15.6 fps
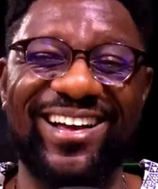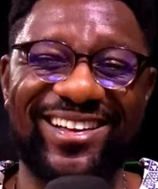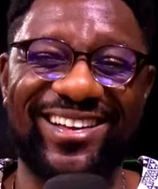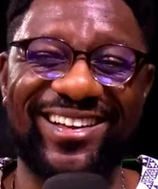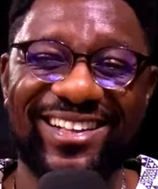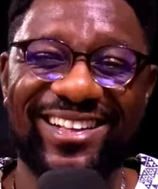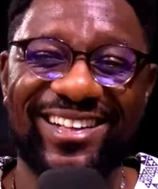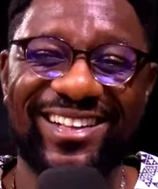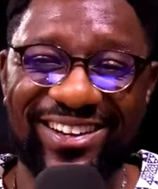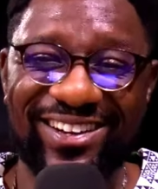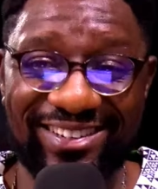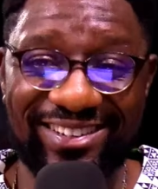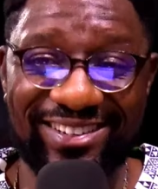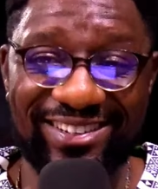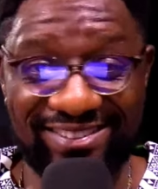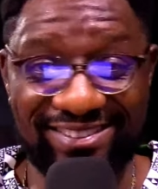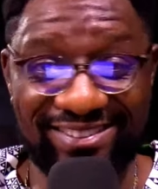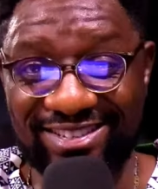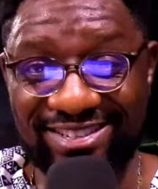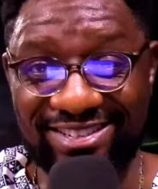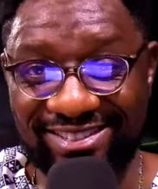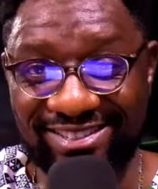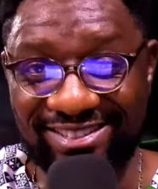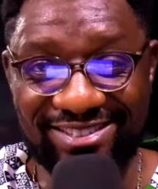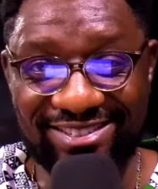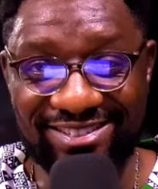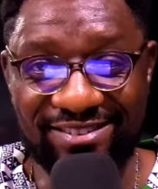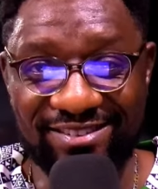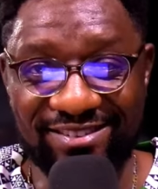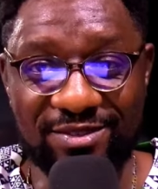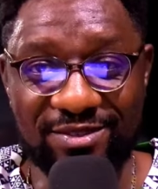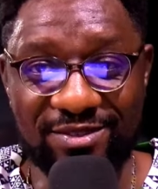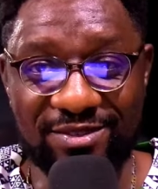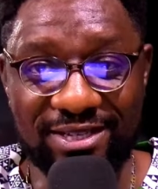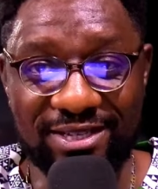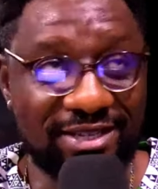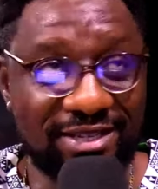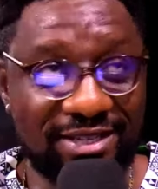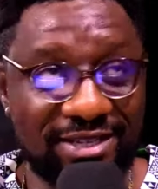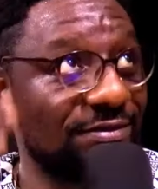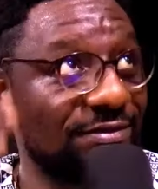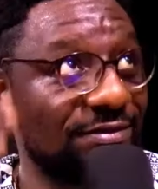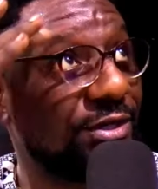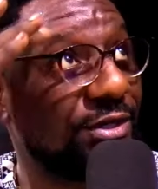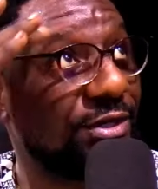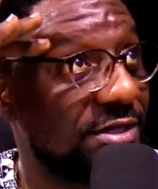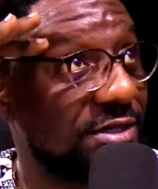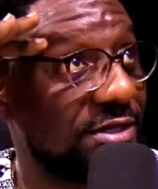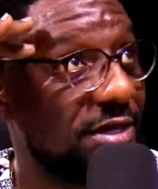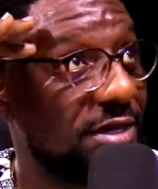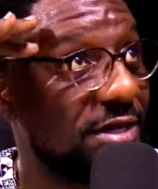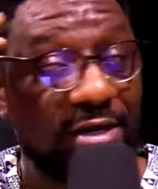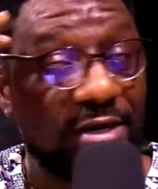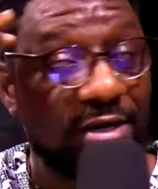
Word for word: Or if it doesn't. If it doesn't make sense, of course, I will